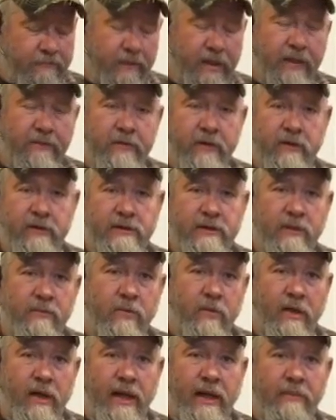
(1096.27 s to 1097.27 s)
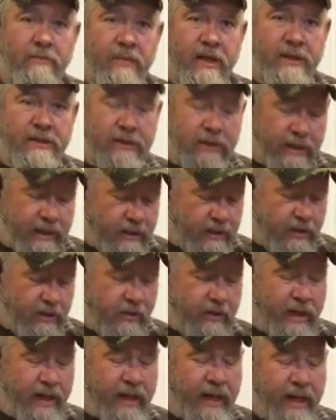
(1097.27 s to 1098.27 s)
If you're somewhere like Michigan and
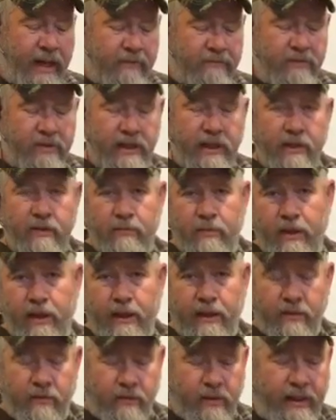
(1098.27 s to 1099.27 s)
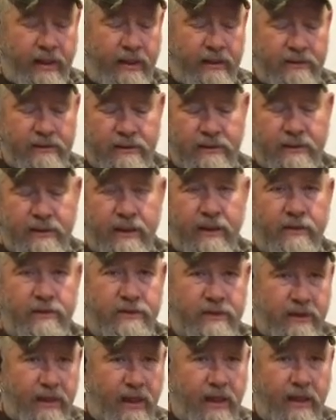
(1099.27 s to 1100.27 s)
you got to have deer breakaways and deer
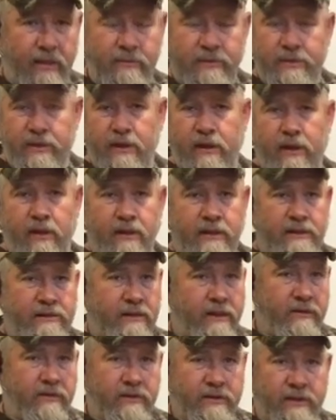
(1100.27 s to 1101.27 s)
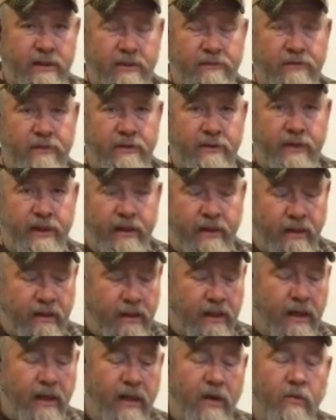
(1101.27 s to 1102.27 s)
stops and all this other stuff on there,
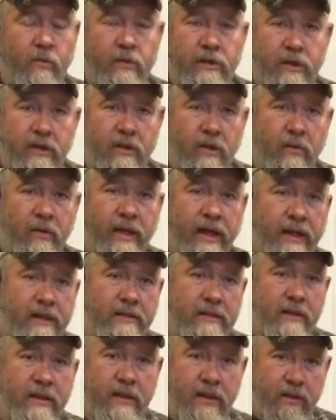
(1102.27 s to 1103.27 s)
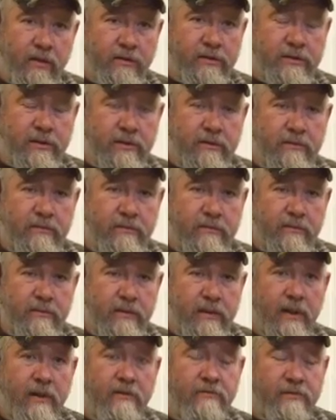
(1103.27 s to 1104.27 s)
when you're going out to use them,
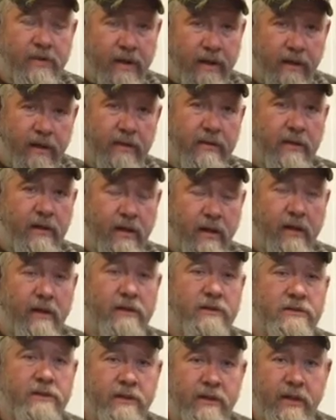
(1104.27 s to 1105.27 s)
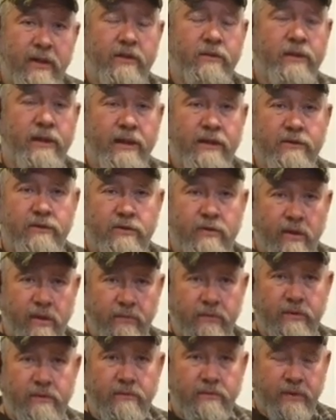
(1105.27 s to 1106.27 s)
follow the law so you don't get in
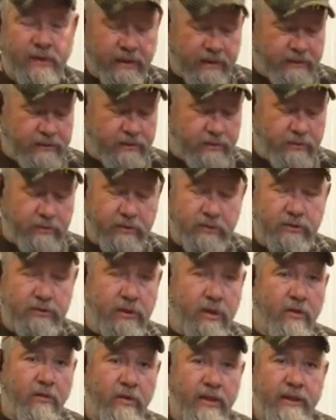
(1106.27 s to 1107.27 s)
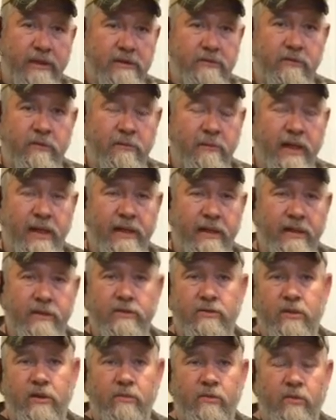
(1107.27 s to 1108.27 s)
trouble, because there's no reason for anybody to get
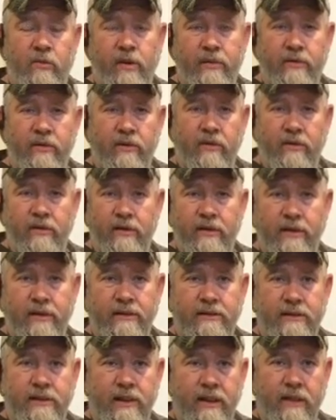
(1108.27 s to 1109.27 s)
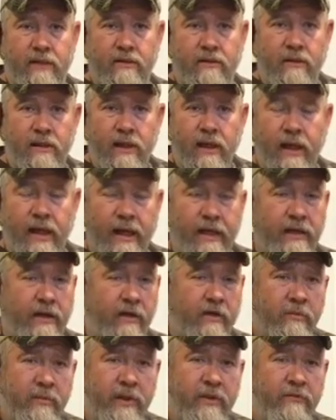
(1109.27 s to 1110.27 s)
in trouble while they're learning this skill. And
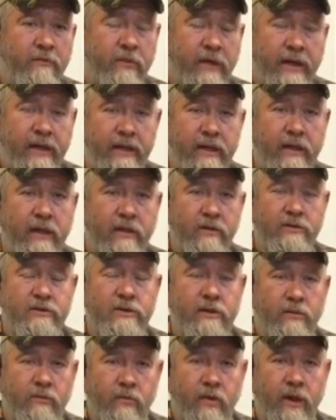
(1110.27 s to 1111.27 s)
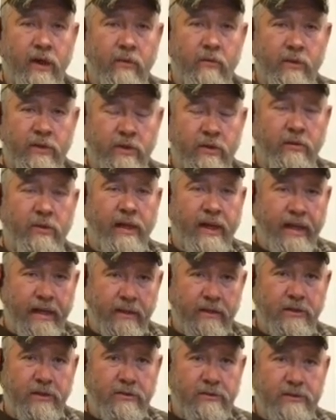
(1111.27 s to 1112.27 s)
don't be afraid to go somewhere where you
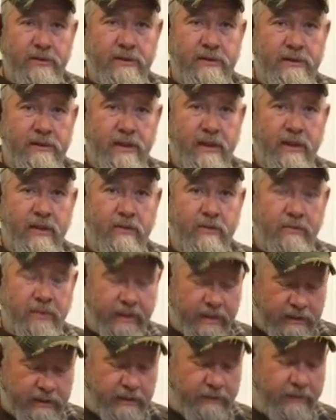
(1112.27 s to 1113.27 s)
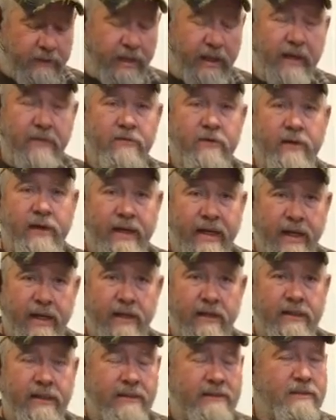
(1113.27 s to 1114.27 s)
can use this skill, because if you ever need
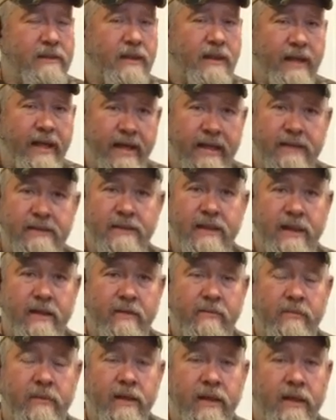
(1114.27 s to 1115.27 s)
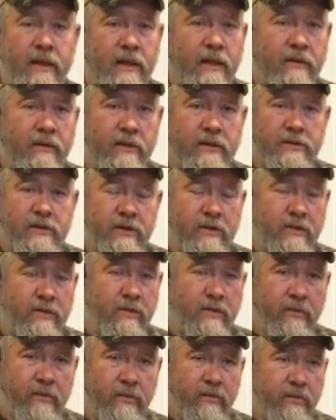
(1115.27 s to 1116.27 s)
it, that's the last time
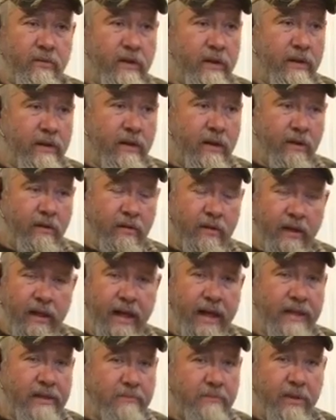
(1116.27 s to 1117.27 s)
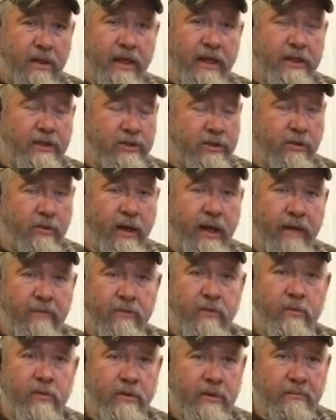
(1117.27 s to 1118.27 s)
or the last place you
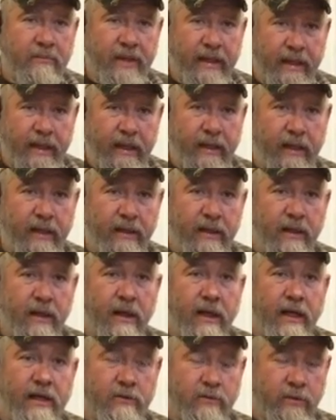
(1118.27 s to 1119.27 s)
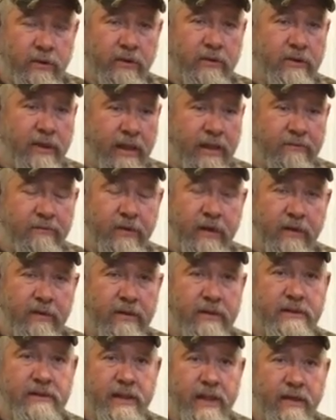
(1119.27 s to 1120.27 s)
ever want to be is when you're trying to figure
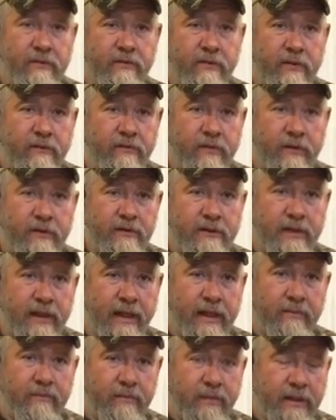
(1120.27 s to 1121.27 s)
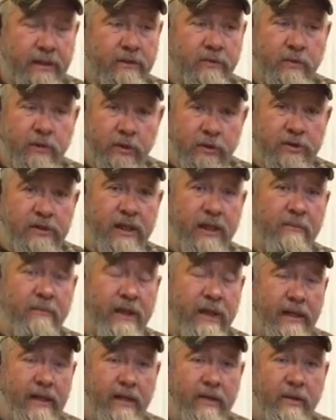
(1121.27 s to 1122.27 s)
this out for the first time. Because when you see
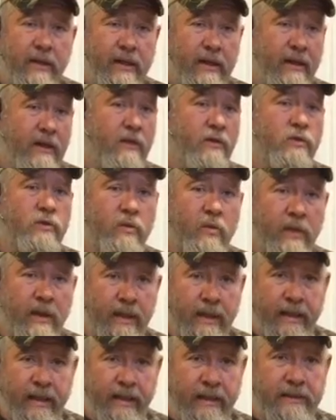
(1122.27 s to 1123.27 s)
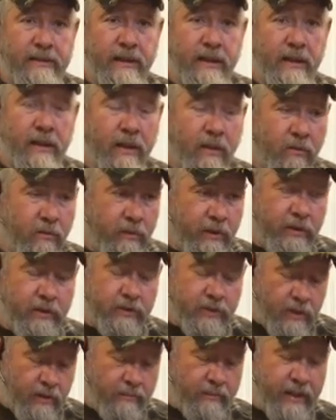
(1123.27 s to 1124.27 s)
me do it, it looks really easy. When you
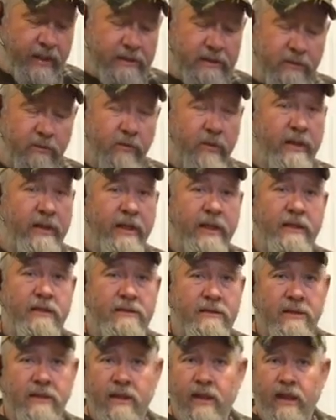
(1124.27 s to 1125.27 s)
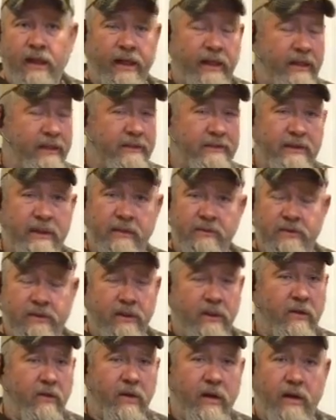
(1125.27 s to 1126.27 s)
start messing with this, it just seems to
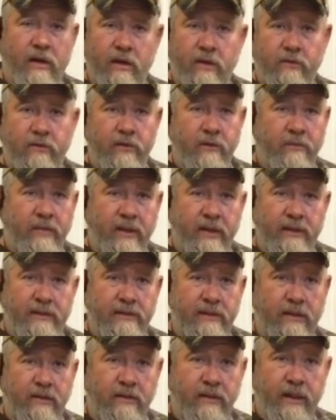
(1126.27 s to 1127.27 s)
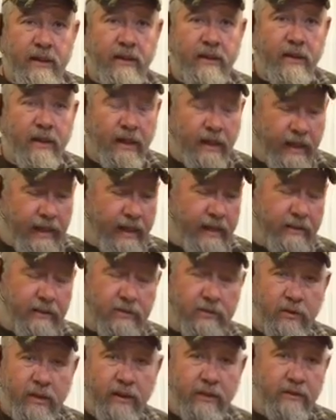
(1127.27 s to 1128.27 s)
go all over the place on you, and the
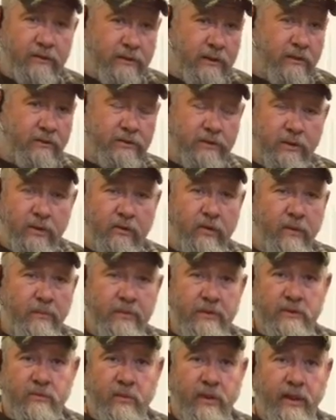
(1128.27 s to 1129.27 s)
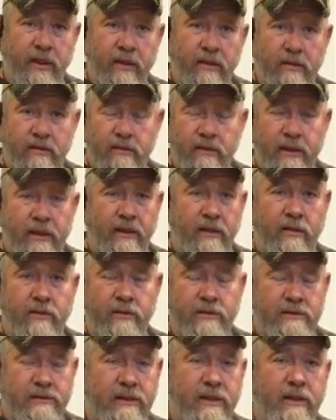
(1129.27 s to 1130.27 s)
trails don't show up as well,
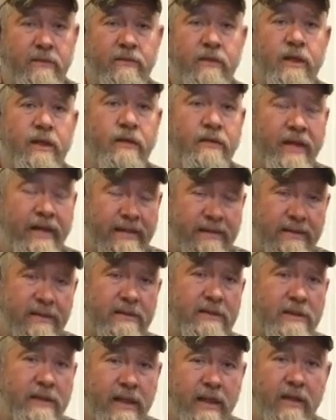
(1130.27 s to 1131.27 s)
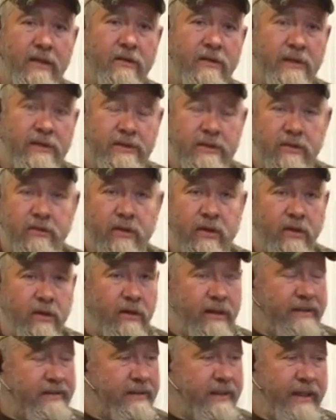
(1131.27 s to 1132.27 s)
and stuff. That's a skill that you
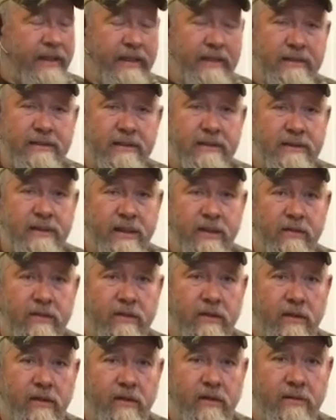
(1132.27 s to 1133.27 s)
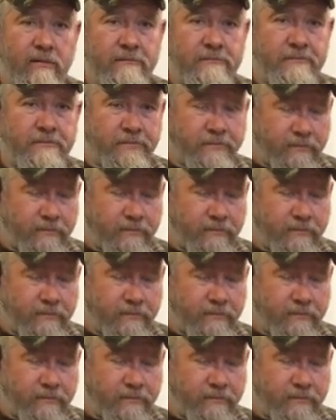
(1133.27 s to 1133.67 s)
learn. It's an easy skill to learn,